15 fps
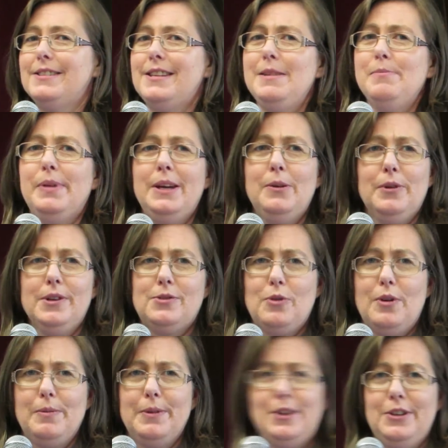Team B, what's
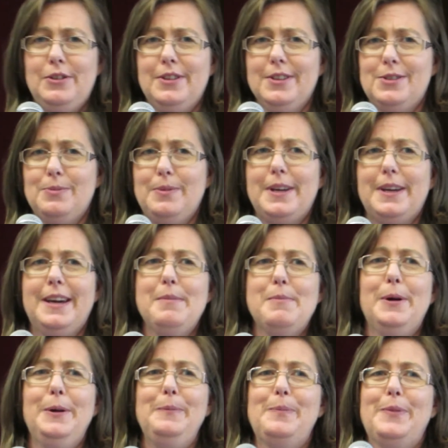wrong with you this week? Come
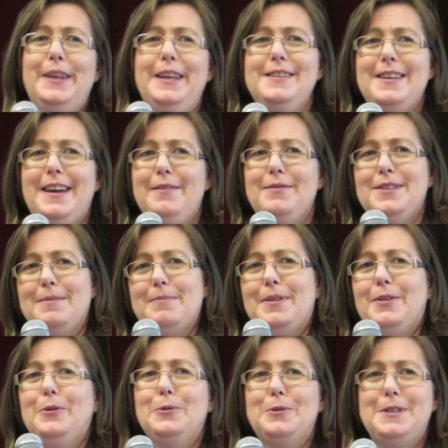on, let's have some
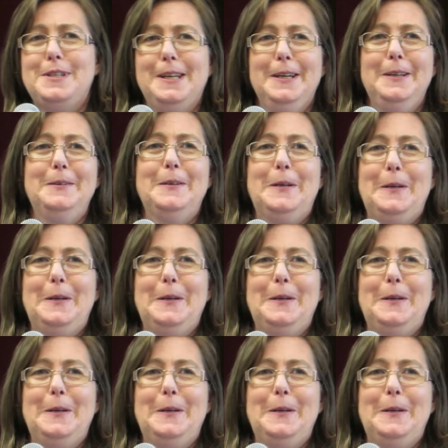fun here.